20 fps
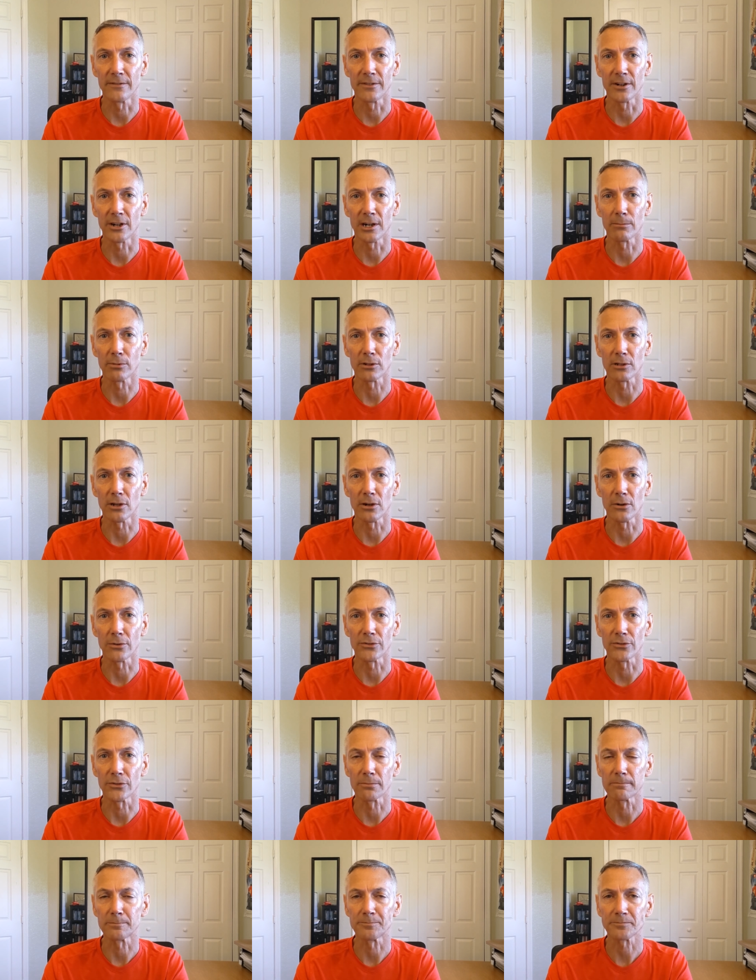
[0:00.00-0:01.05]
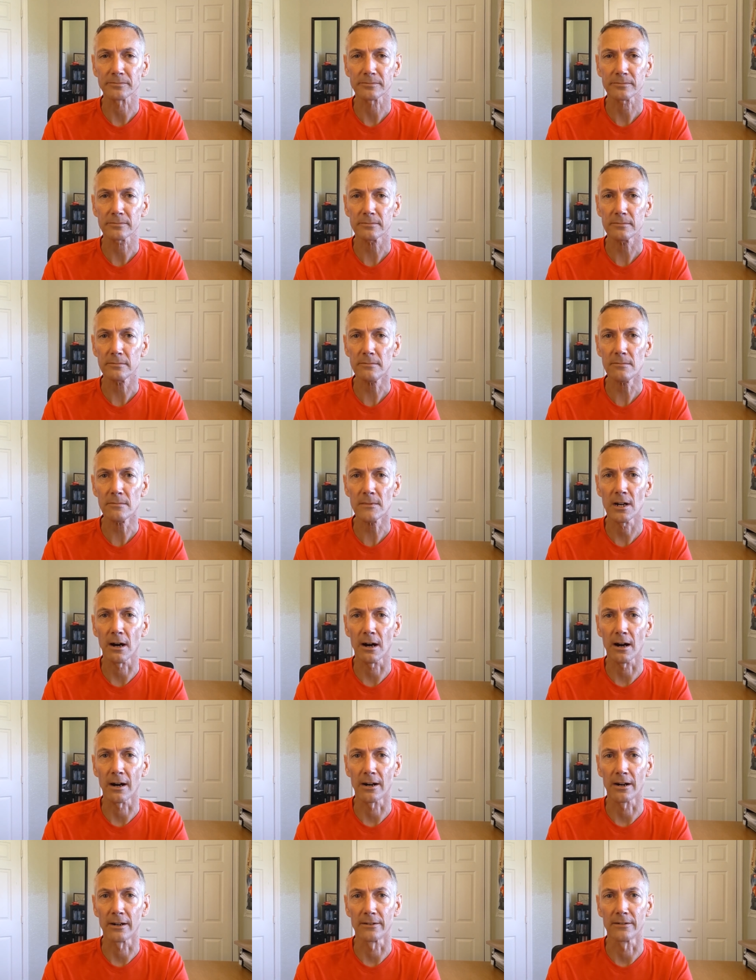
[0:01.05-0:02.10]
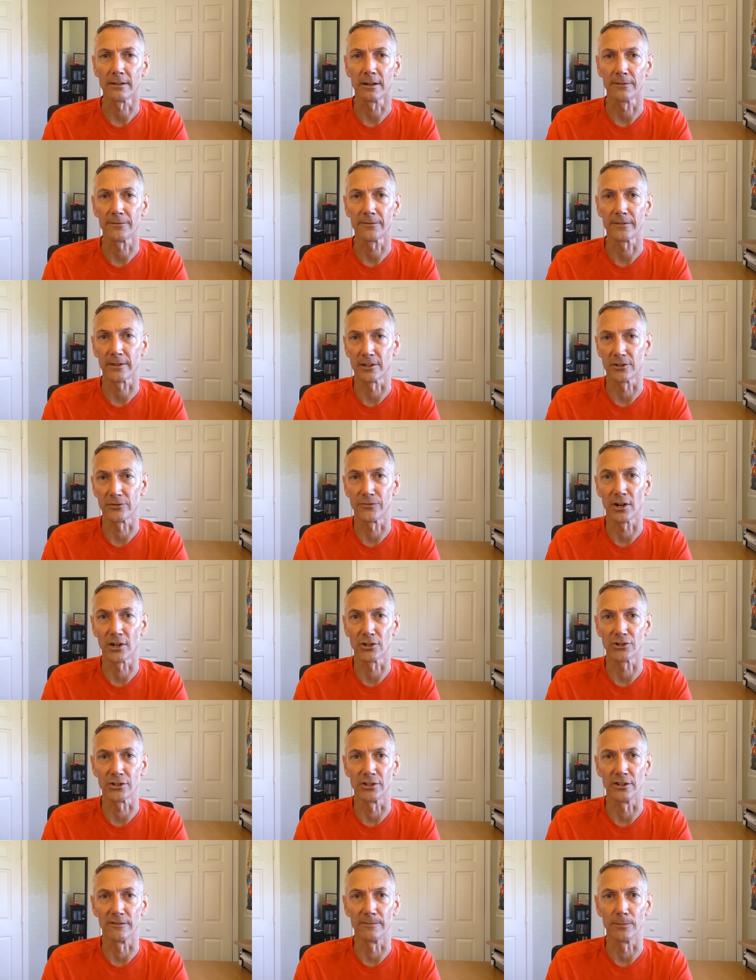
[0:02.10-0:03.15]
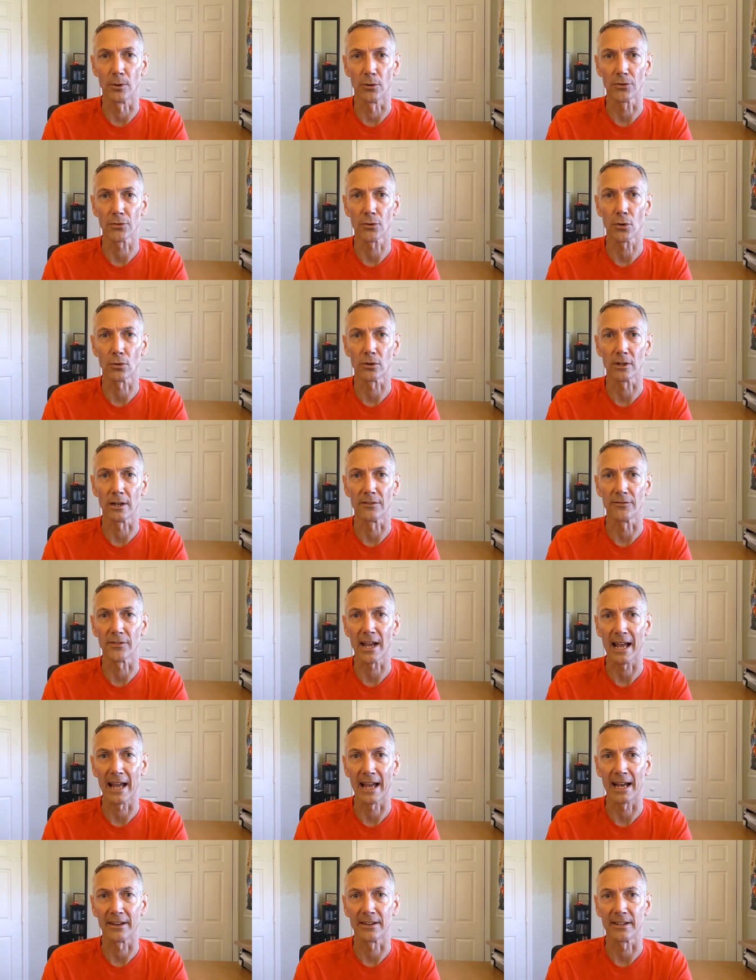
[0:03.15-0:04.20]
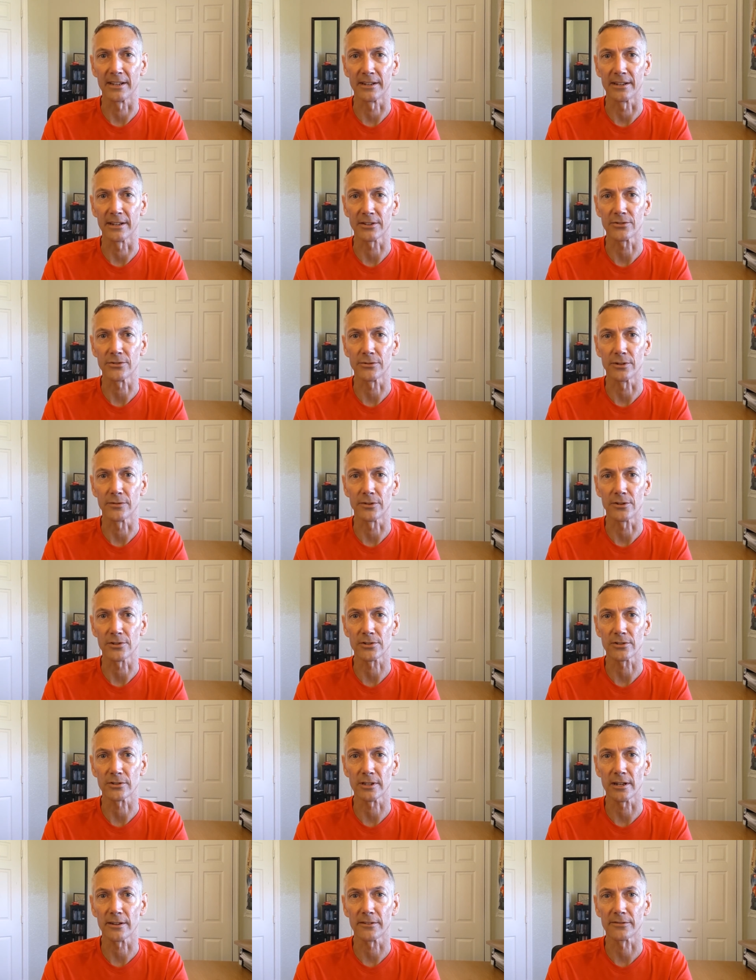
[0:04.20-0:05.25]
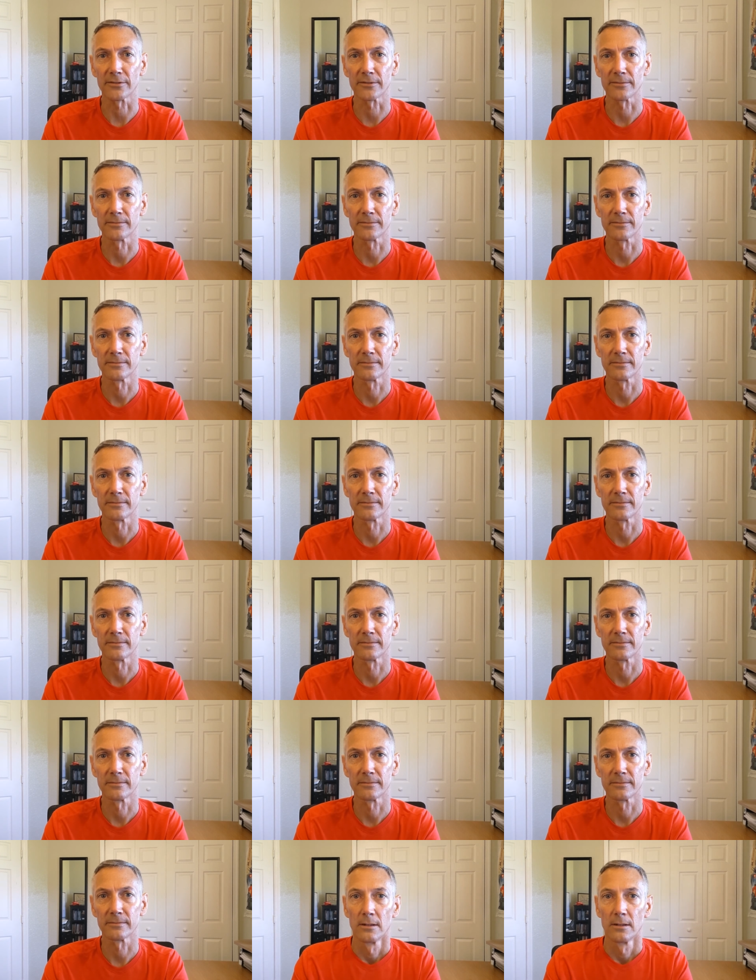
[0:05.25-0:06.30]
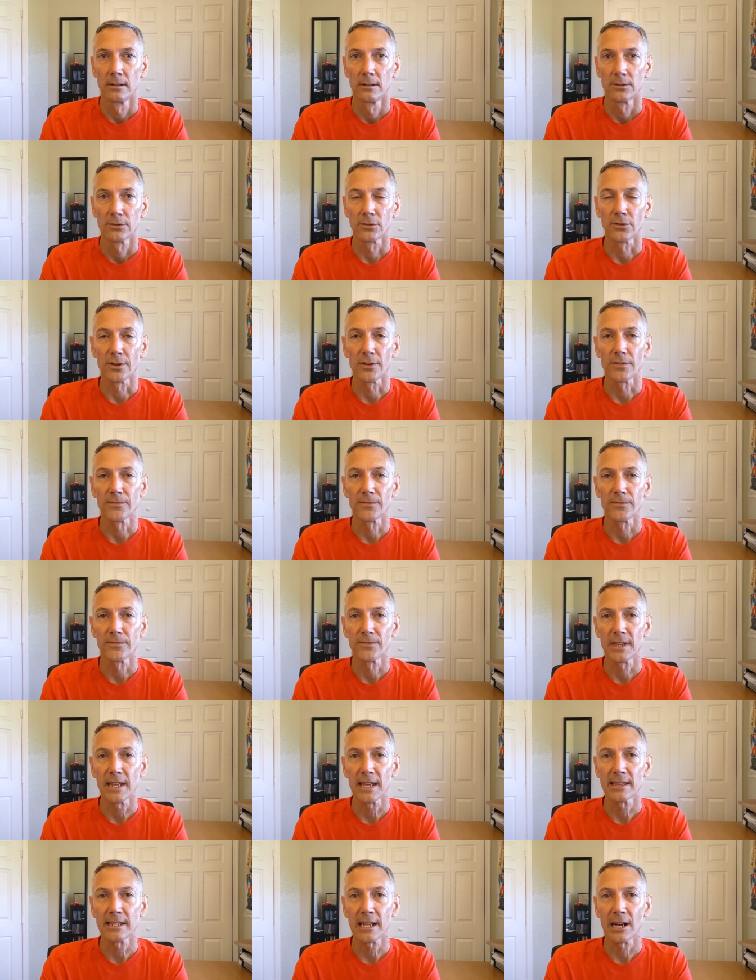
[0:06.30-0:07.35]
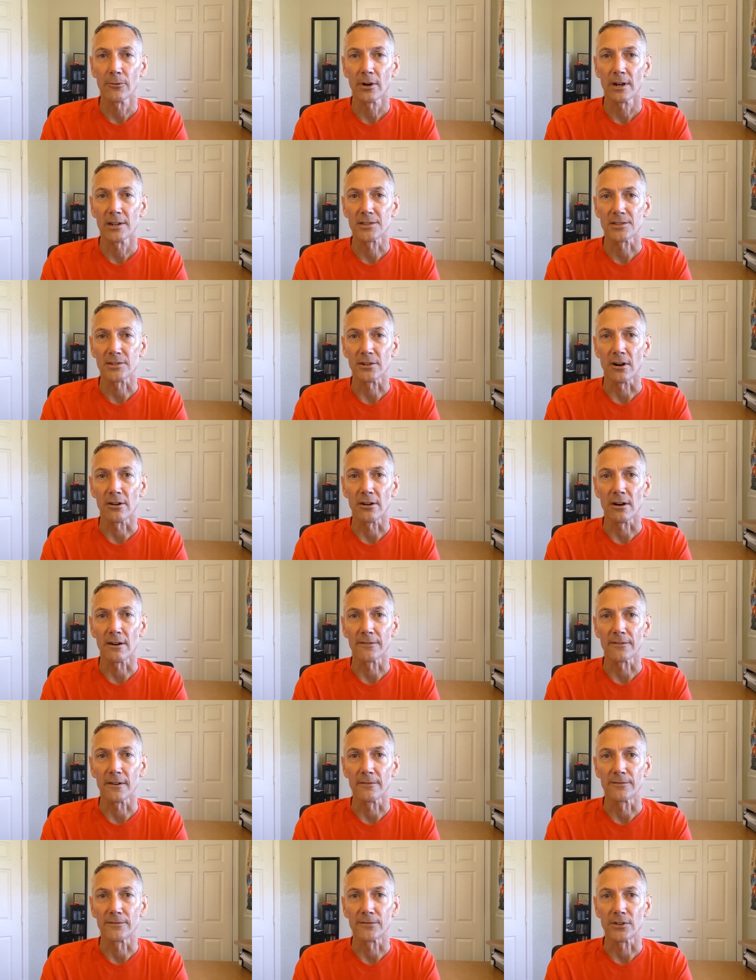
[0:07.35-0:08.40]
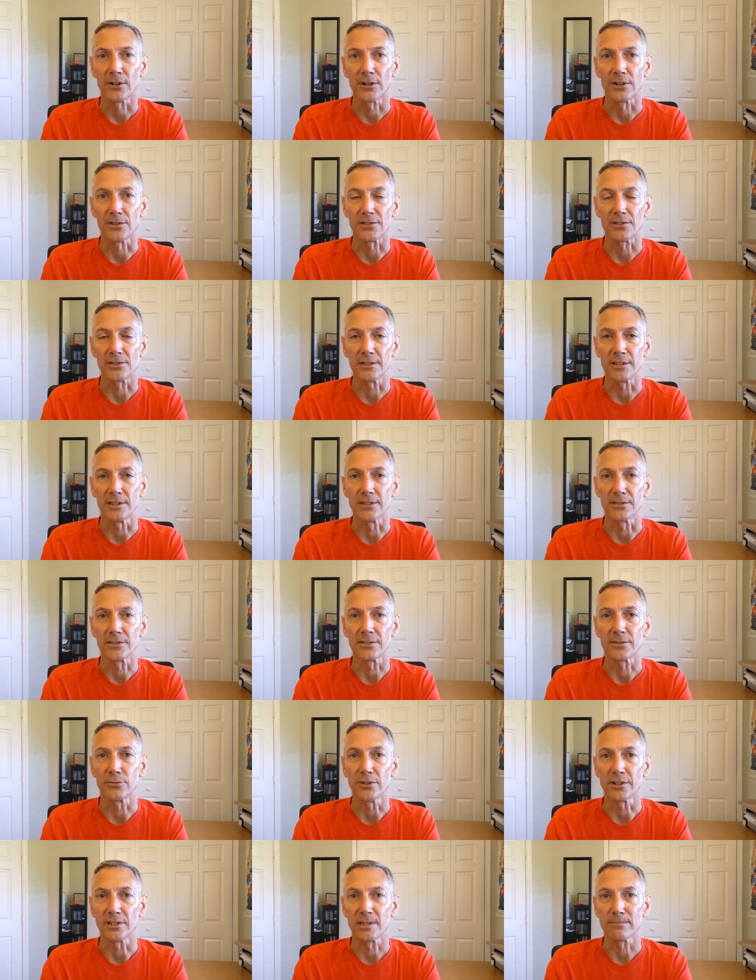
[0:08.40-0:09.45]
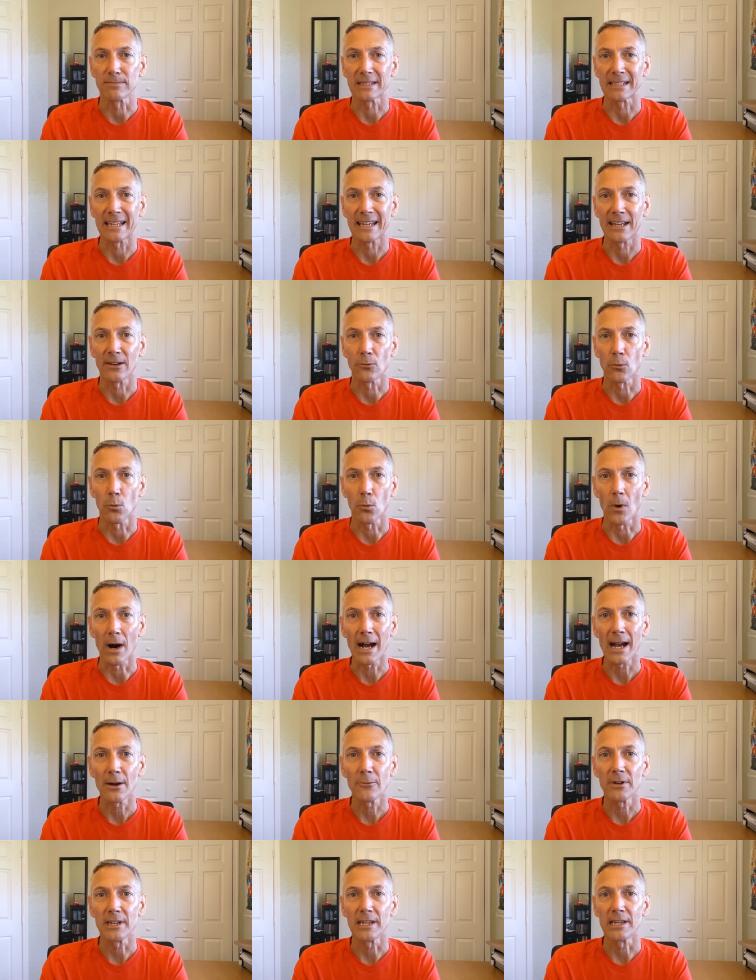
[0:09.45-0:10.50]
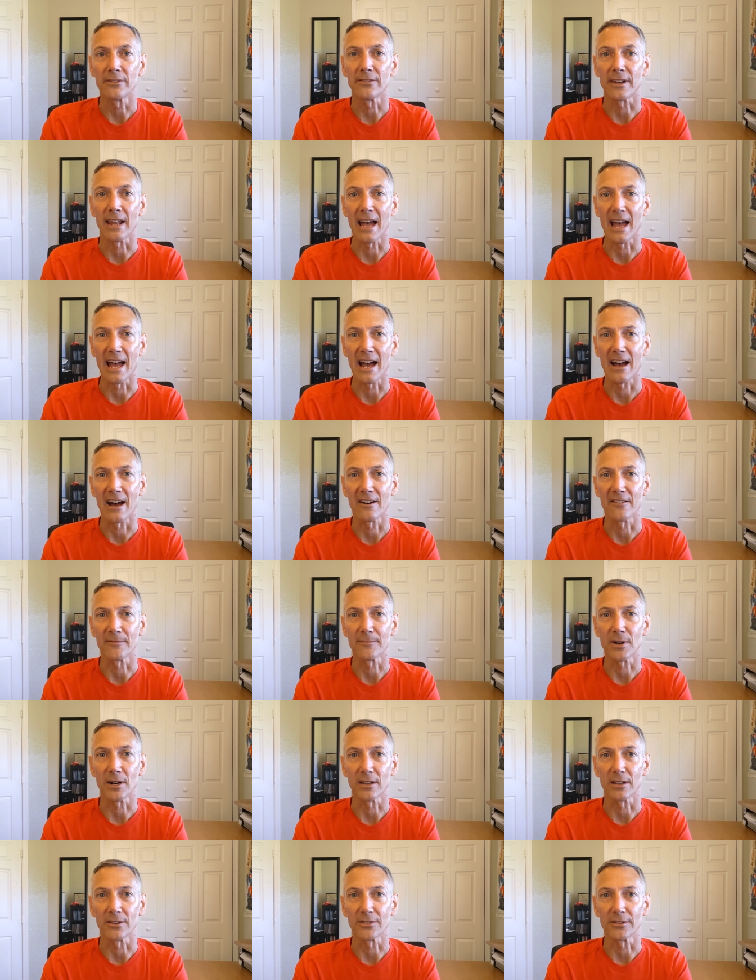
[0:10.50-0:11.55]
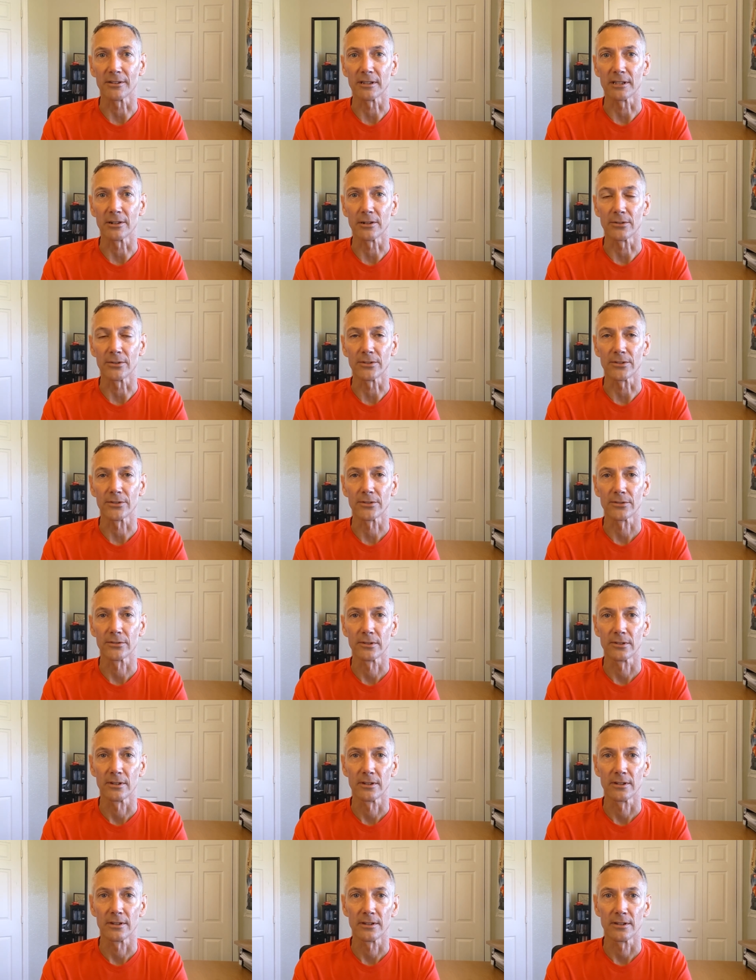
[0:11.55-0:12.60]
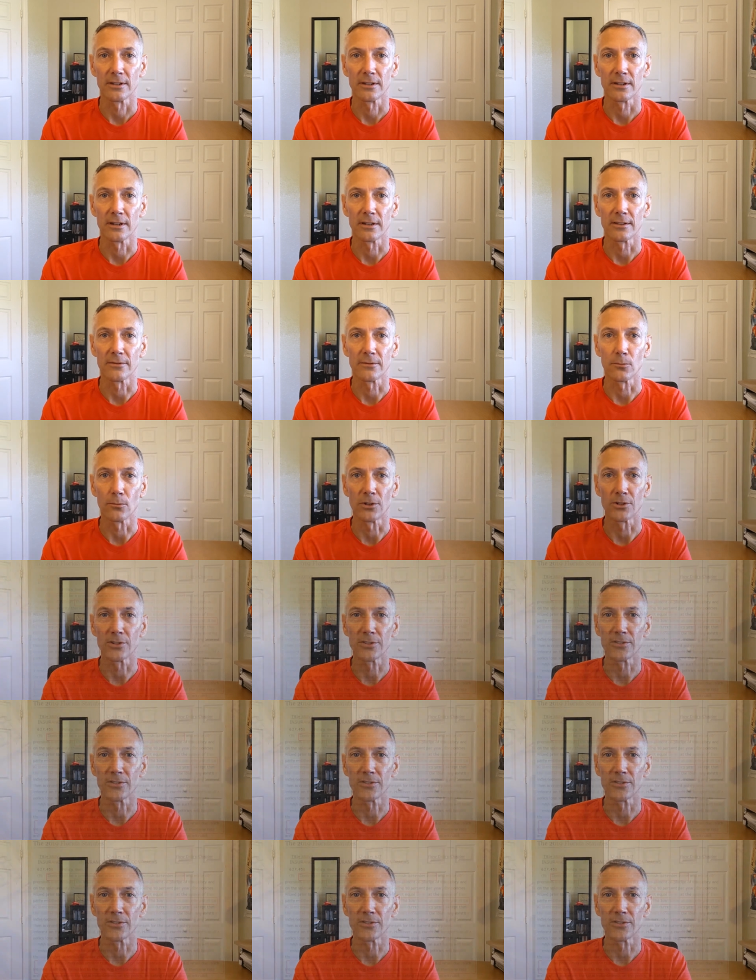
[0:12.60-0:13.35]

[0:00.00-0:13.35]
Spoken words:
variable loans are a function of both whole life and indexed universal life. So the thing that I want to start off first is to explain why we even have policy loans. What you